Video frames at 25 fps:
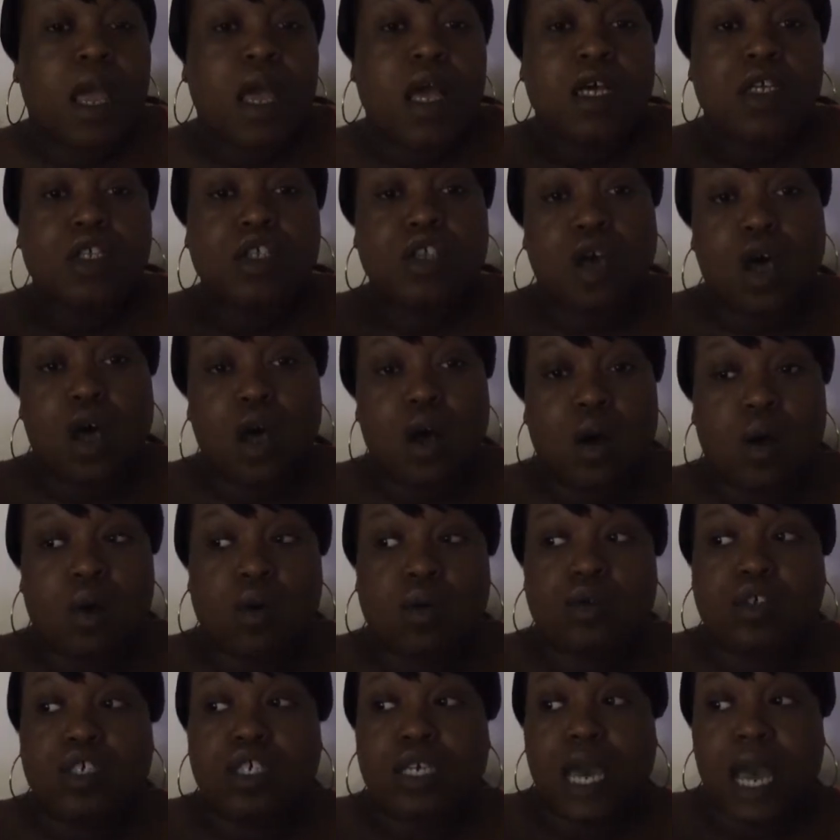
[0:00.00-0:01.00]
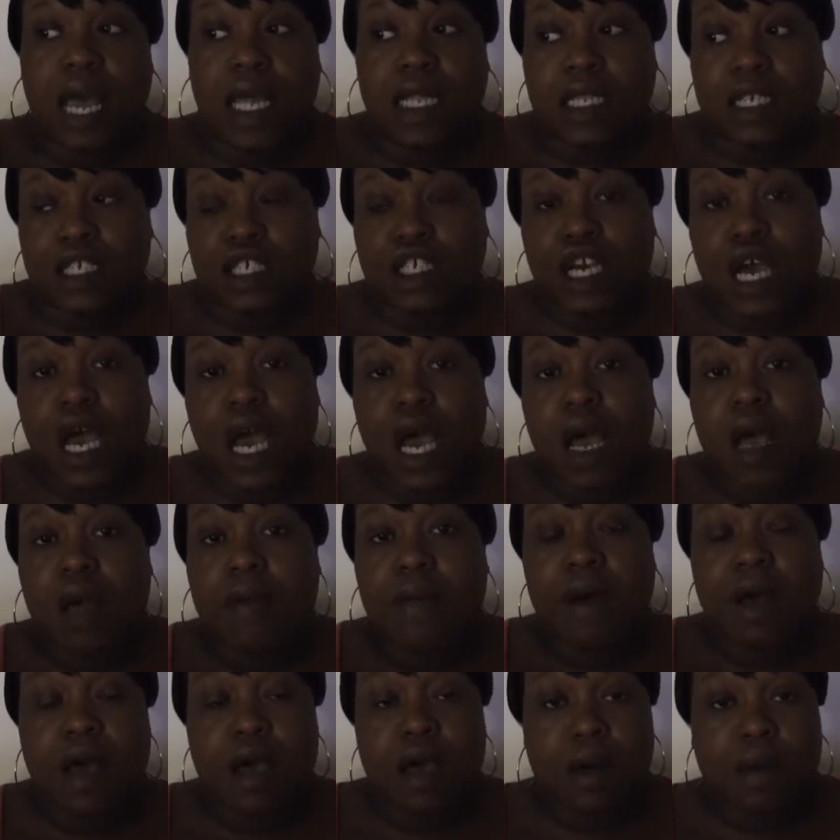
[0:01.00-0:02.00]
So she got the
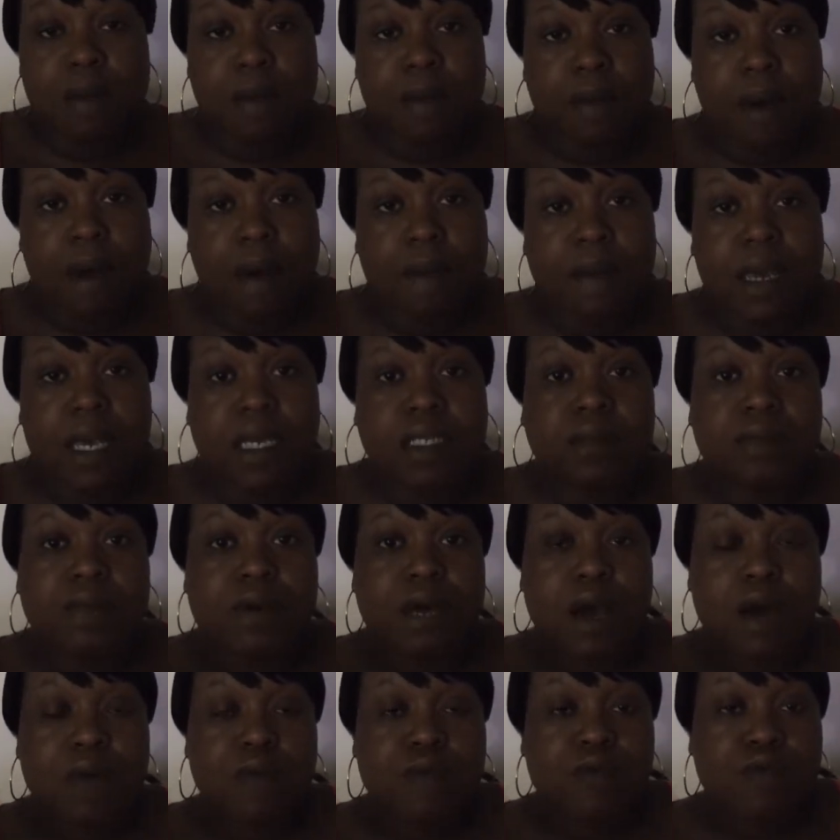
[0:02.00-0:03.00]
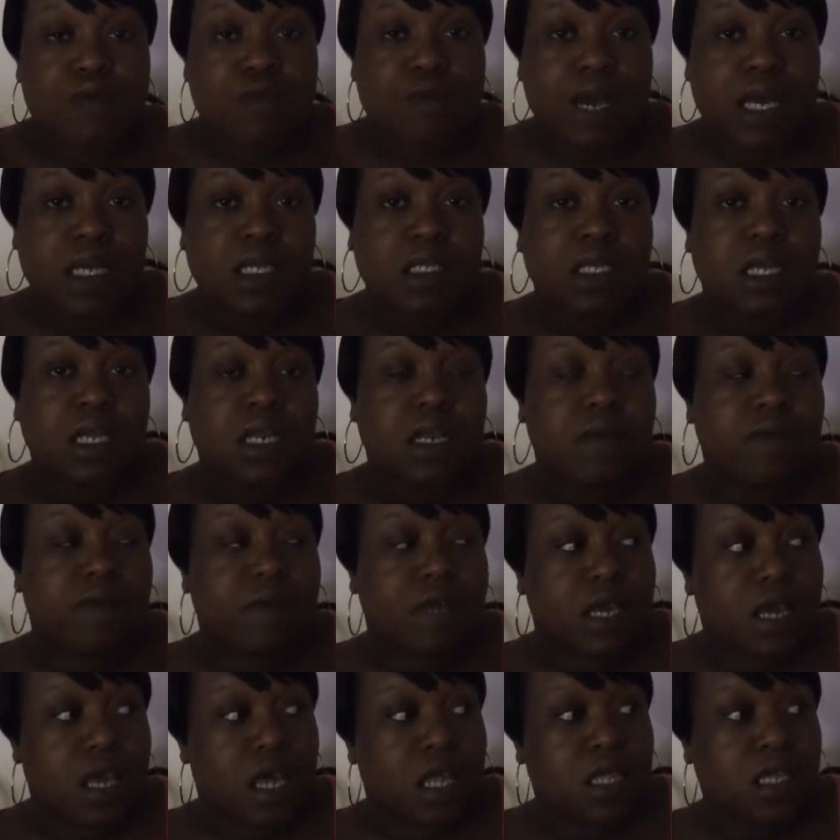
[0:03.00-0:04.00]
job. Her and Amanda become roommates. They living
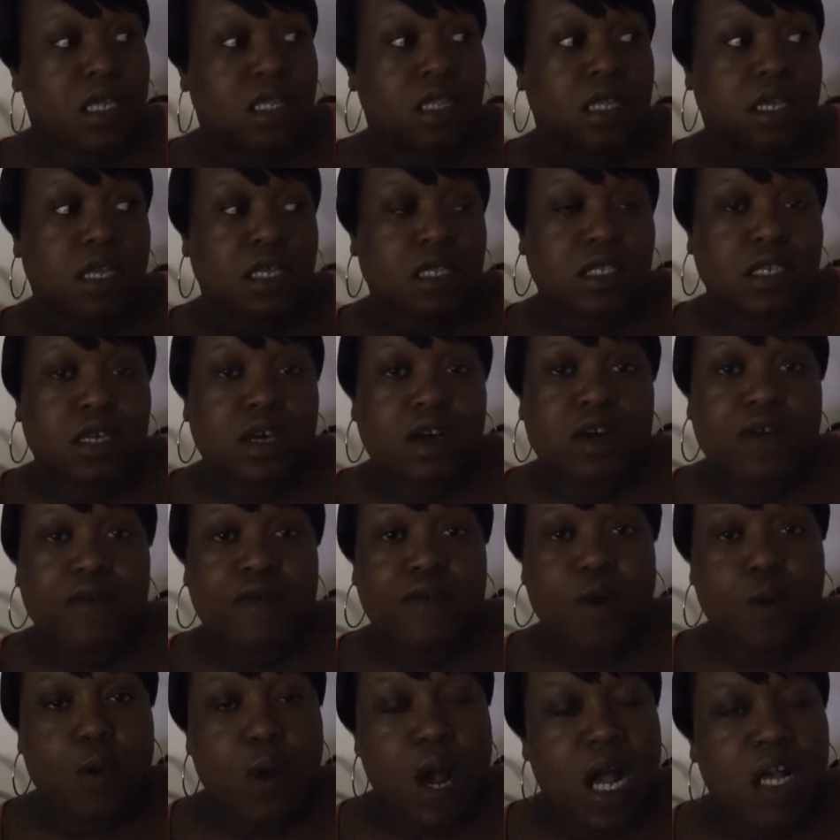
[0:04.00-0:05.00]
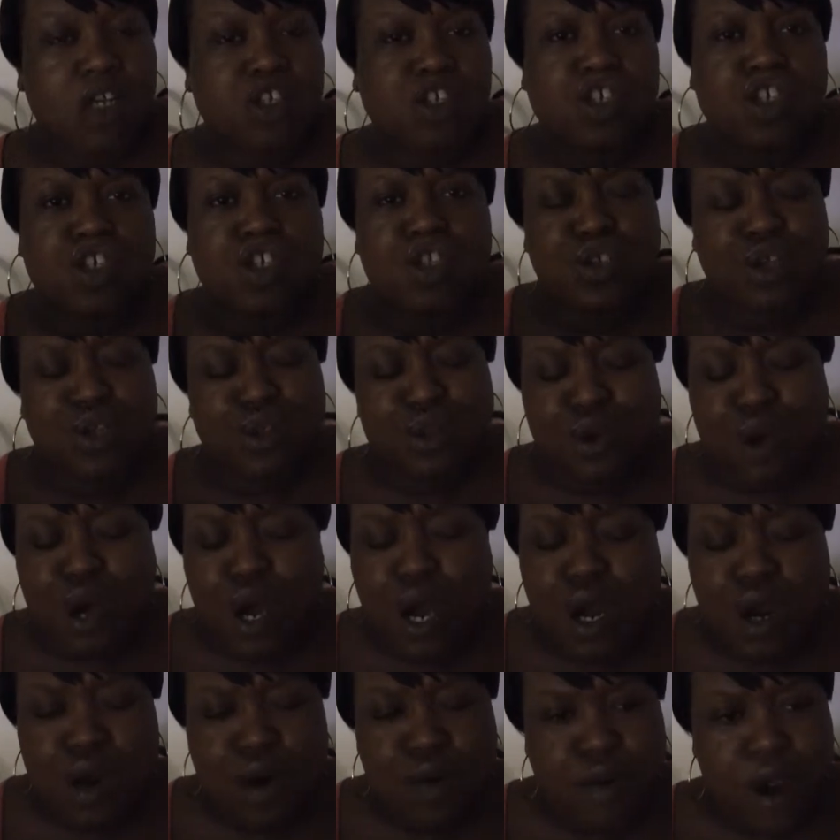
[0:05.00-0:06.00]
together, and things are good for a while. She's still on
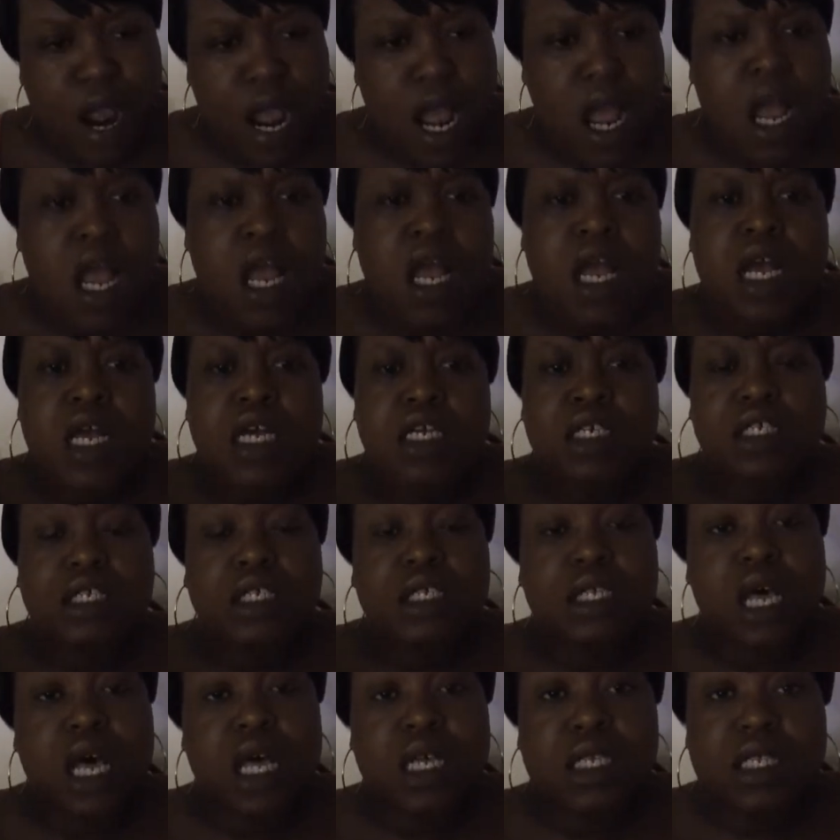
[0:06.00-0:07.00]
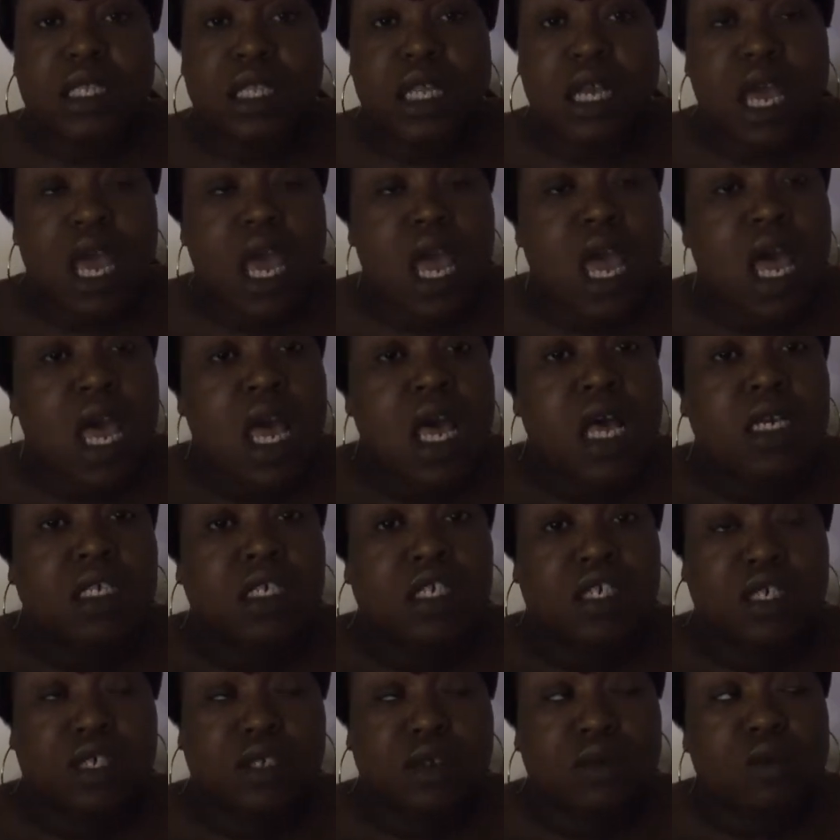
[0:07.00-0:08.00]
her grind. She's hustling.
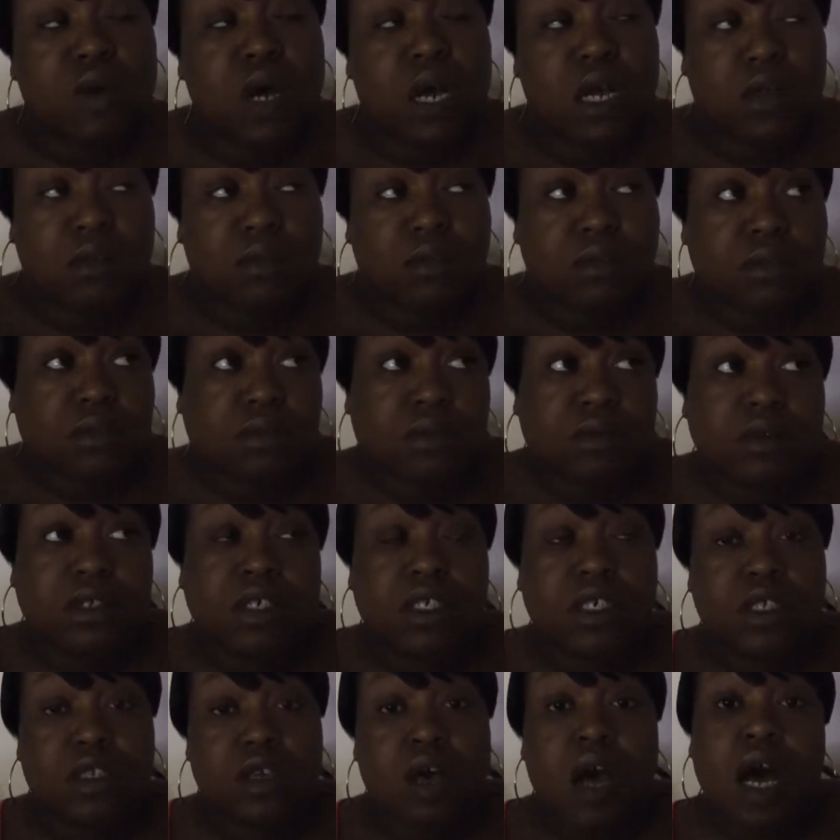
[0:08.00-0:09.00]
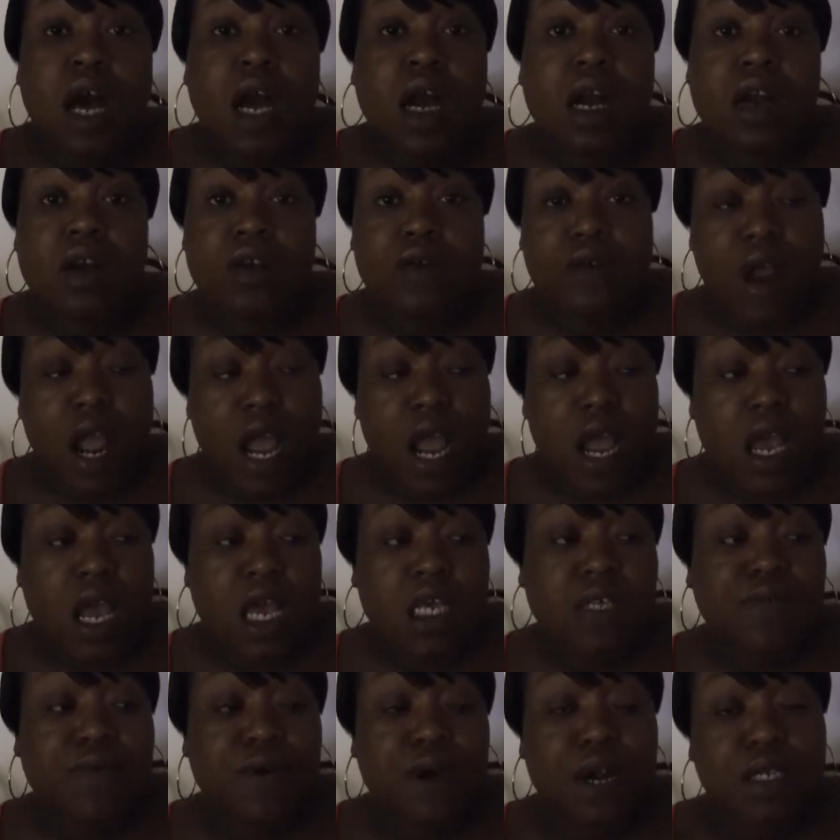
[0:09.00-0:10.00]
She's on her grind
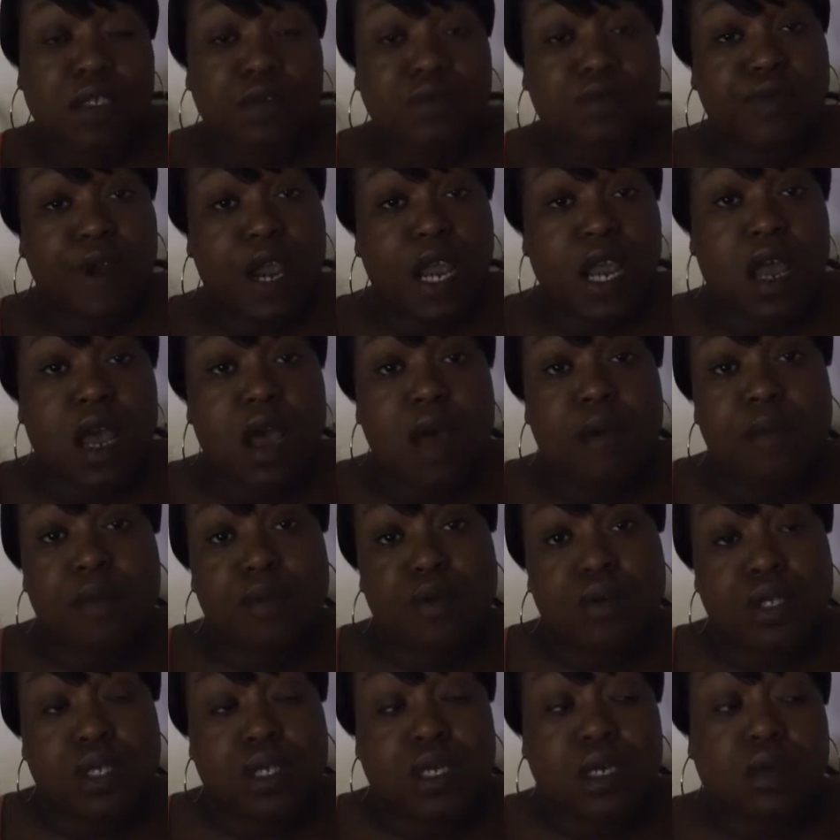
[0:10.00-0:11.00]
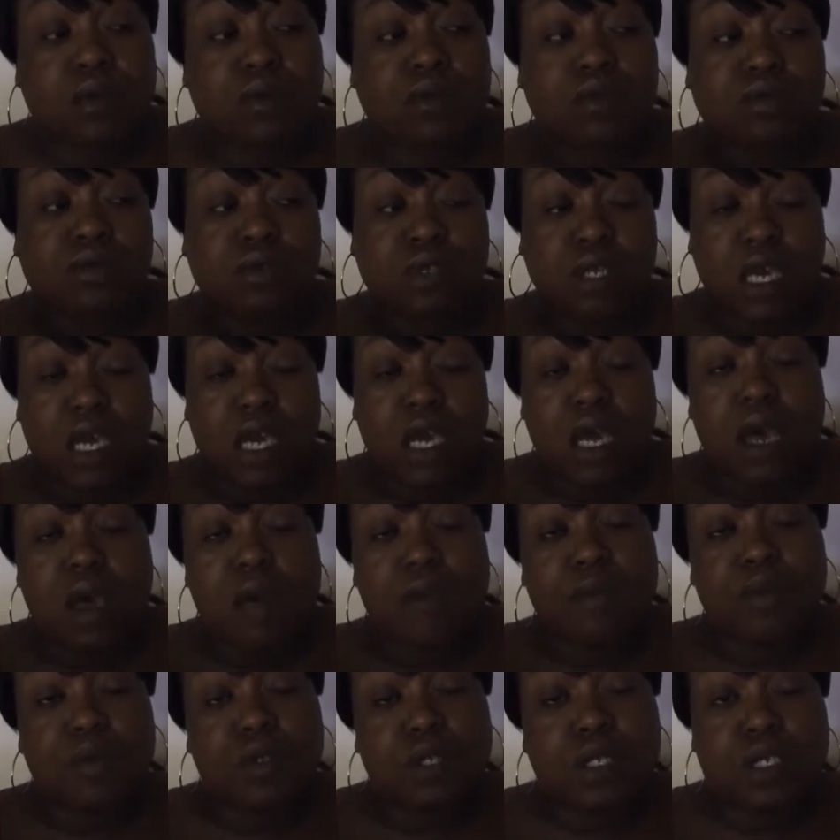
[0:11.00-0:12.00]
as far as writing her music and getting her
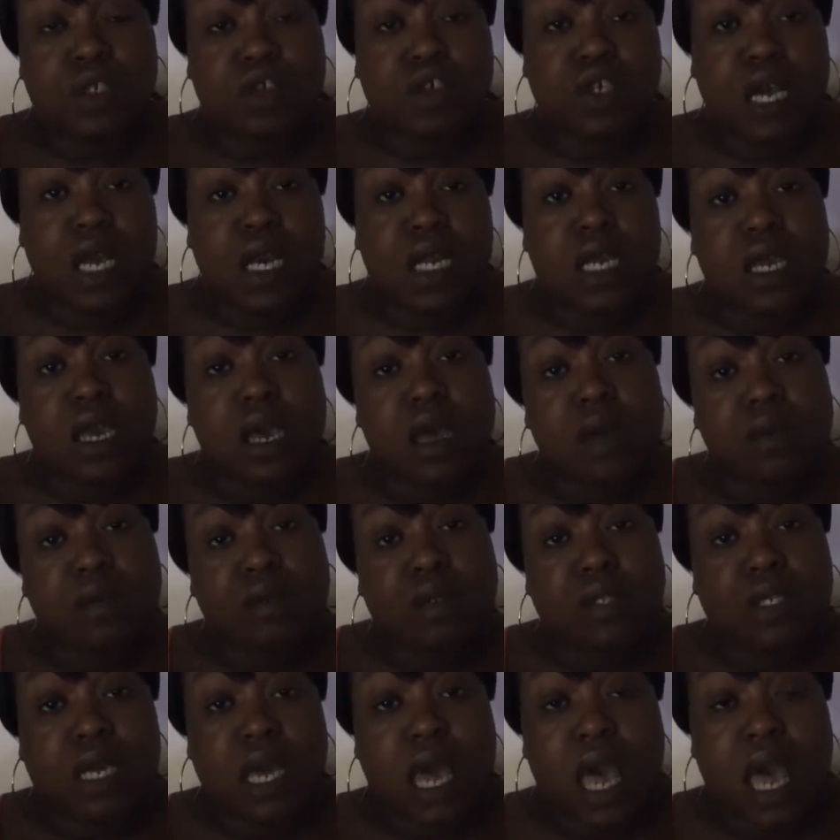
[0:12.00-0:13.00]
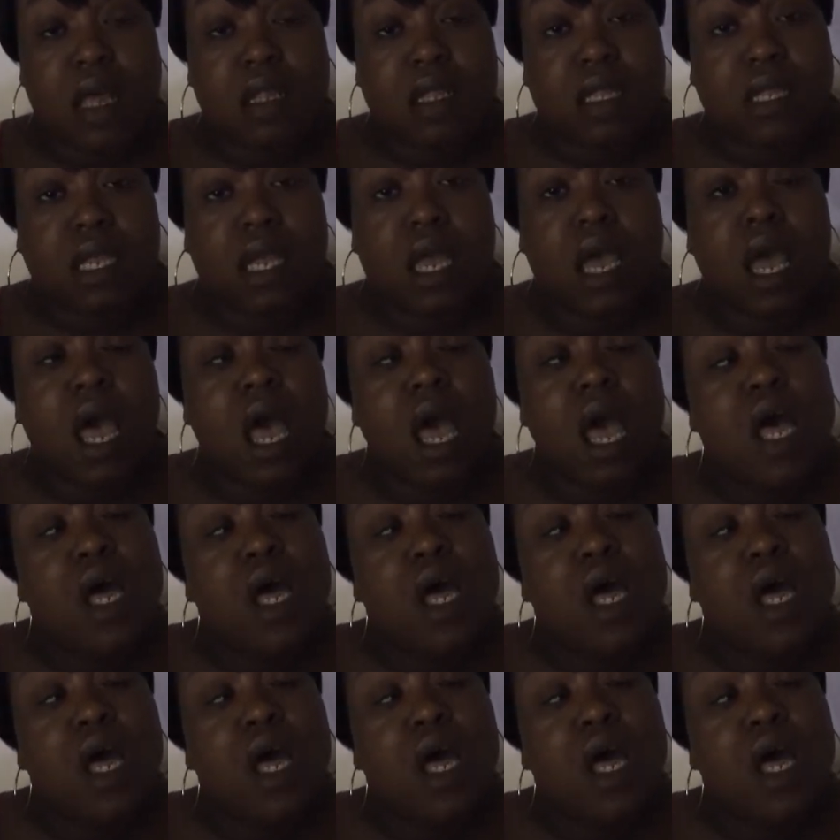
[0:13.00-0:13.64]
music, trying to get her music out there.